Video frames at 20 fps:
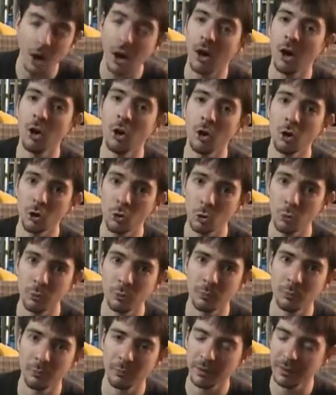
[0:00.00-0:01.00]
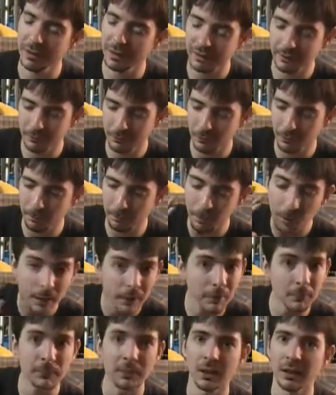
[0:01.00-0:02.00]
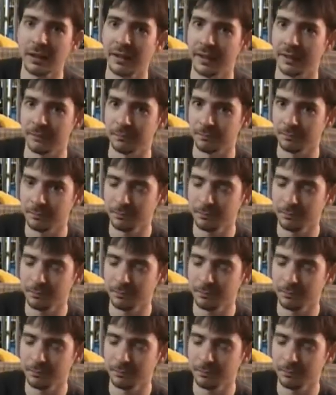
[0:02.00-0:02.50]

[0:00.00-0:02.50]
all the bottom line,